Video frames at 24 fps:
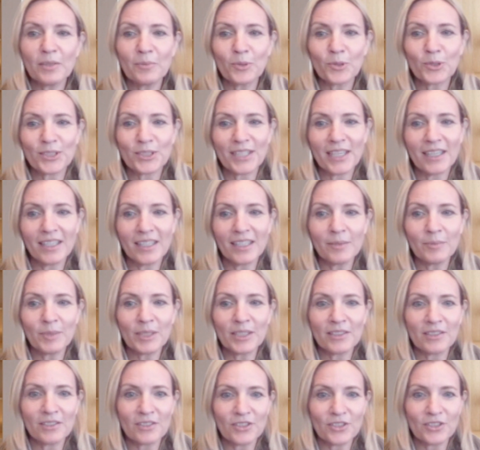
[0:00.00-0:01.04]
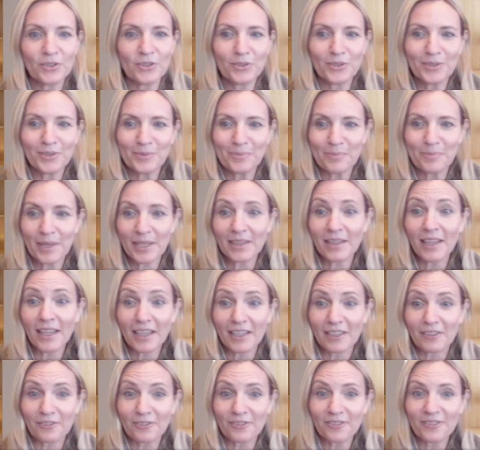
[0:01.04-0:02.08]
more time into my
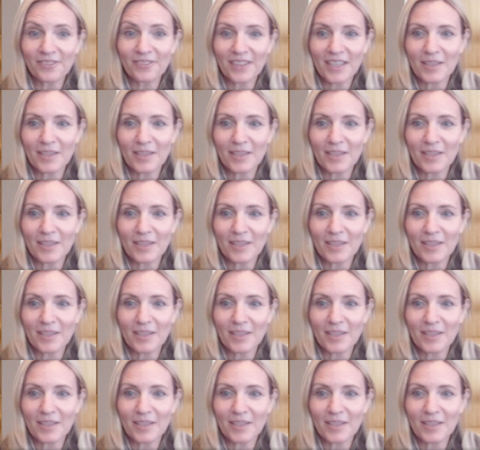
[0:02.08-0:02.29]
life